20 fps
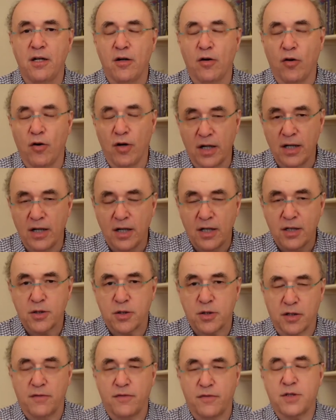or
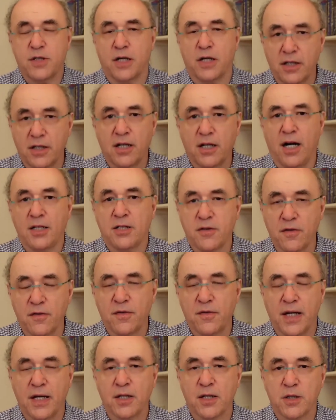sort of certain kinds of
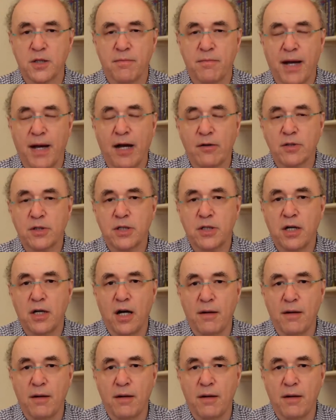things about,